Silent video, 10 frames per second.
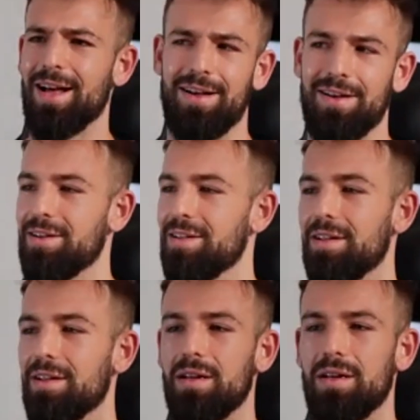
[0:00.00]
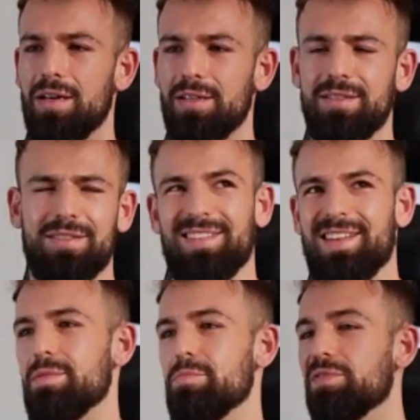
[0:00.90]
ah, that
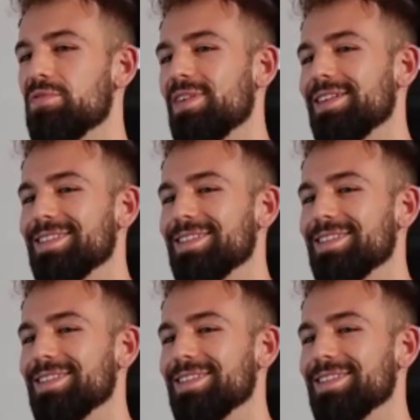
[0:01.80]
can be fun.